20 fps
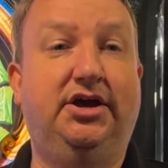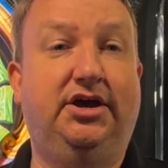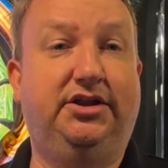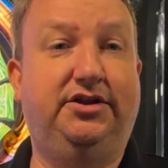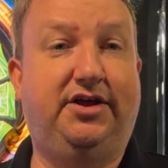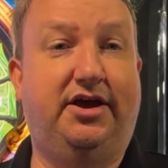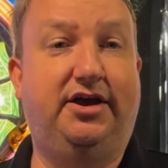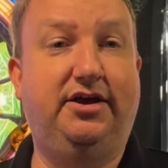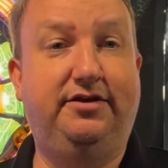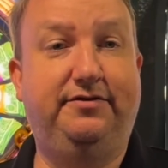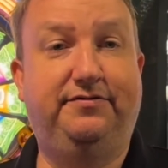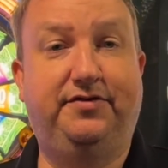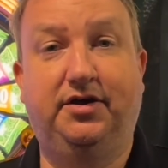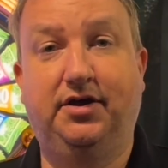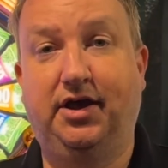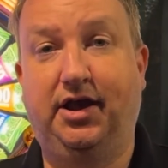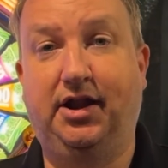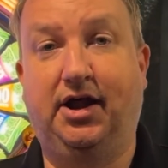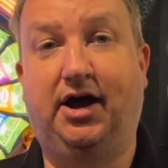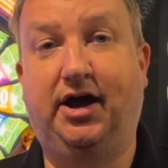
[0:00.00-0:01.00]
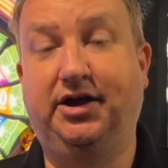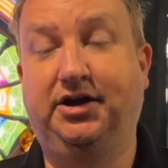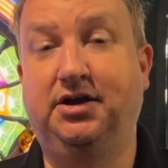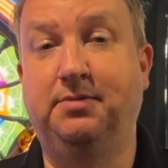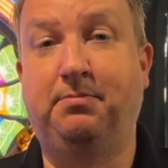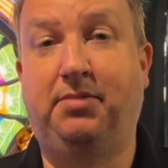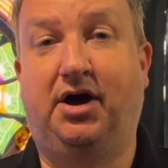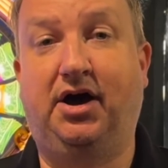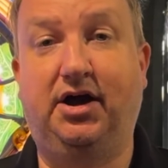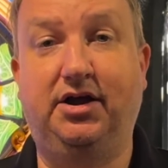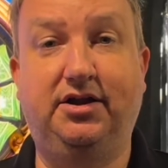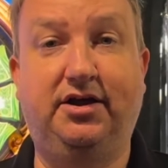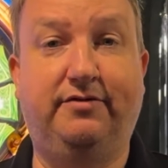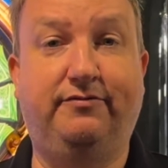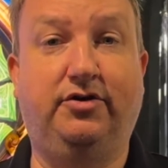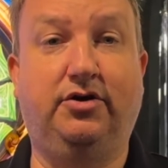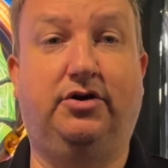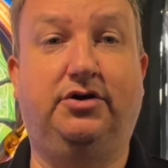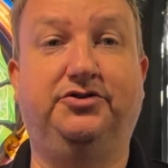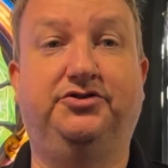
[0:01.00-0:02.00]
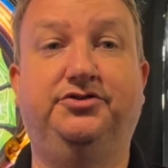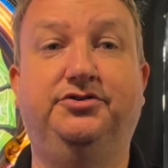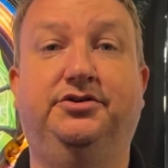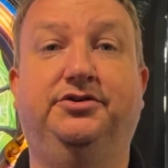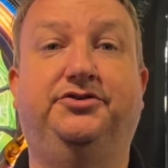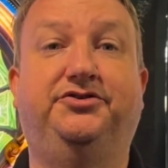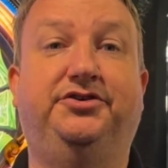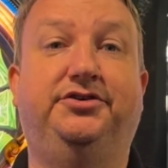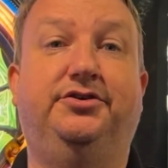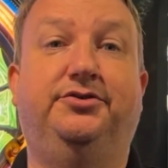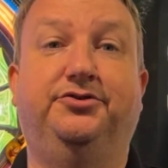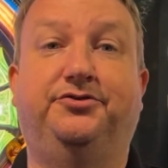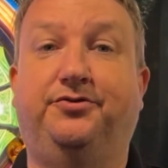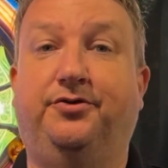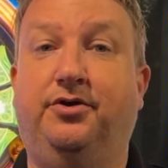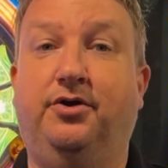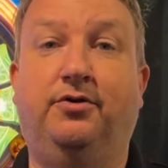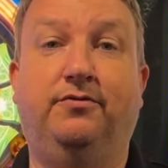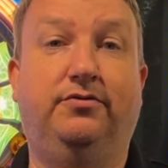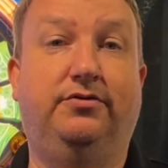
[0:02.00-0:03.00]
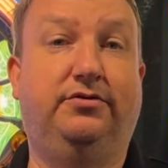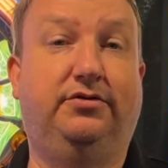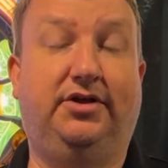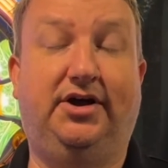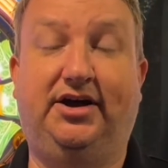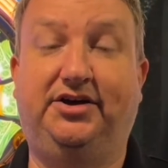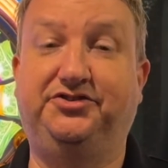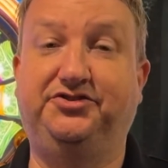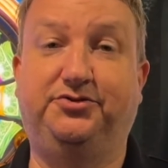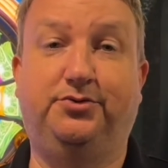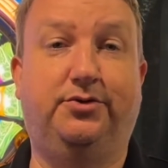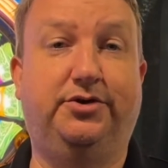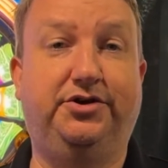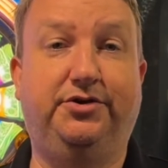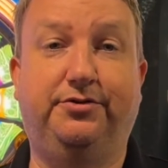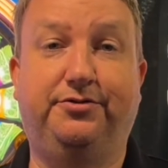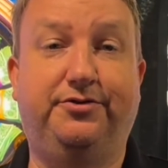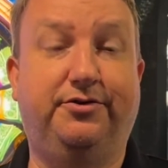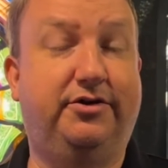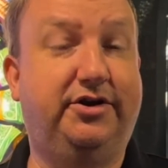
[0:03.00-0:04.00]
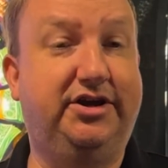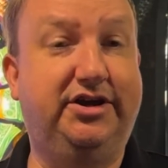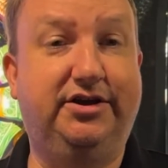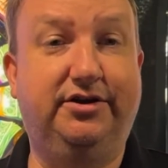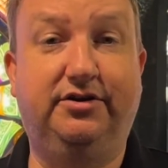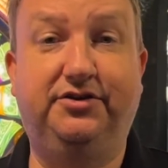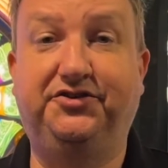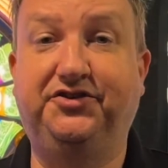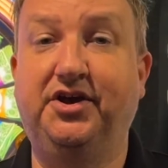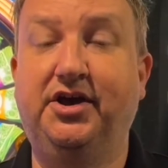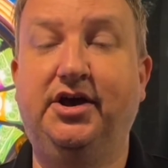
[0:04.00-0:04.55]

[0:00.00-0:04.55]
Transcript: Dave and I combined have gone to casinos for over the last 20 or 30 years,